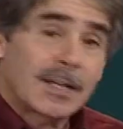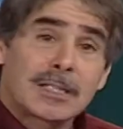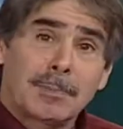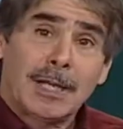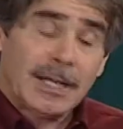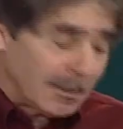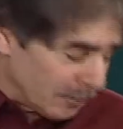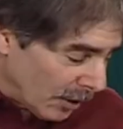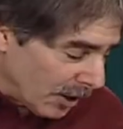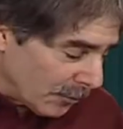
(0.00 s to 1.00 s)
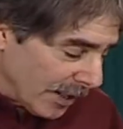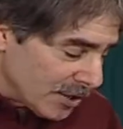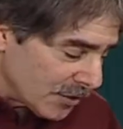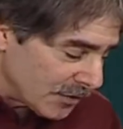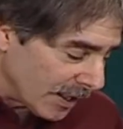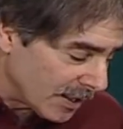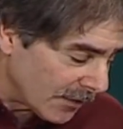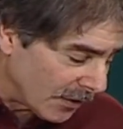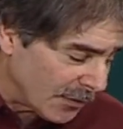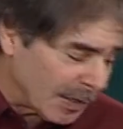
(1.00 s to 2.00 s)
explaining a broad range of
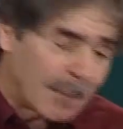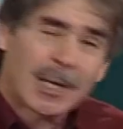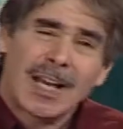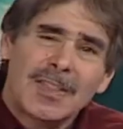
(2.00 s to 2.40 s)
scientific phenomena.